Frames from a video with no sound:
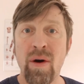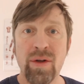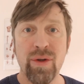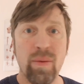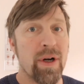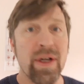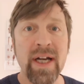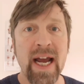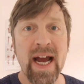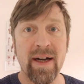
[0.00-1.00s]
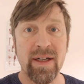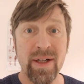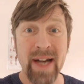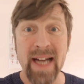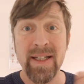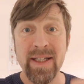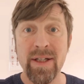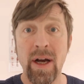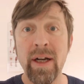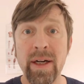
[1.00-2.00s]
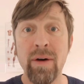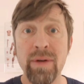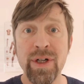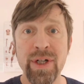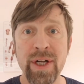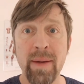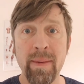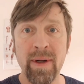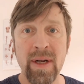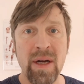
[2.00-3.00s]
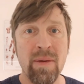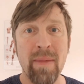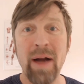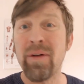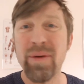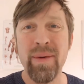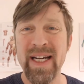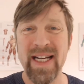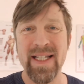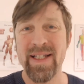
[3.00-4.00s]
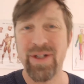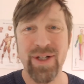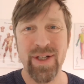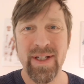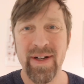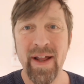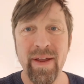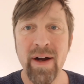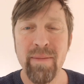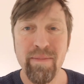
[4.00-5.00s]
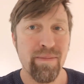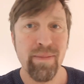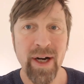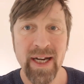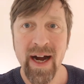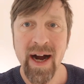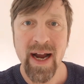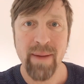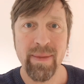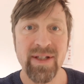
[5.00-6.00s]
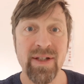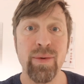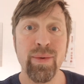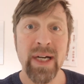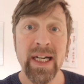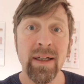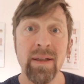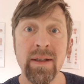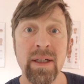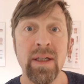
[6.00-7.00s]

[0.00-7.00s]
So what do you get? You get solid ownership. Mountaingreen isn't just another money hype. It's a real